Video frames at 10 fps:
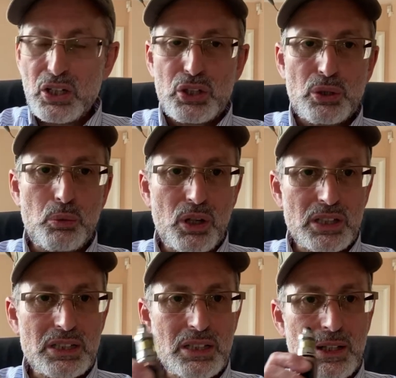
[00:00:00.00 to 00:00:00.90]
You
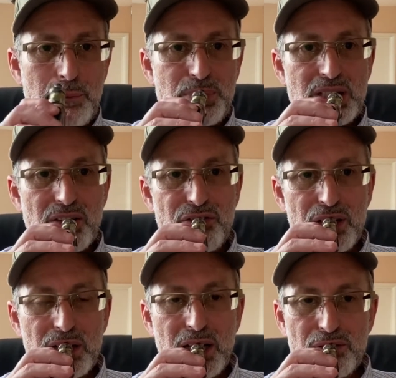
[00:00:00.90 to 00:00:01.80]
want the lips to
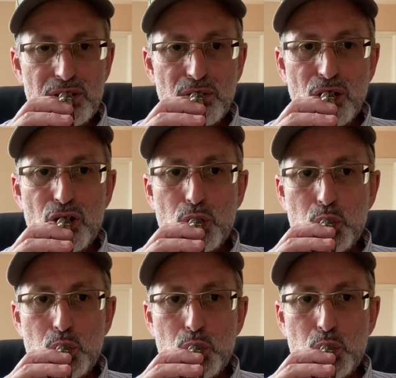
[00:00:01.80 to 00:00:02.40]
feel comfortable.